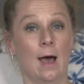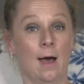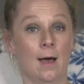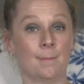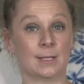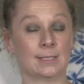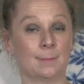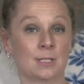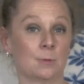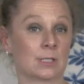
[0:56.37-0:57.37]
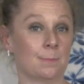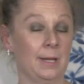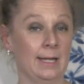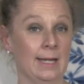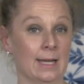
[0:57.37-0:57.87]
My stepson was
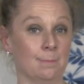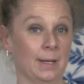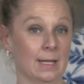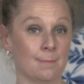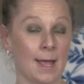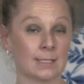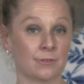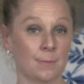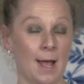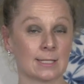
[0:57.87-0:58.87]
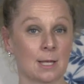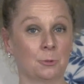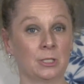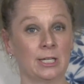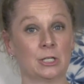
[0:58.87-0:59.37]
competing in BMX for the past
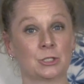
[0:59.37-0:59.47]
couple of years.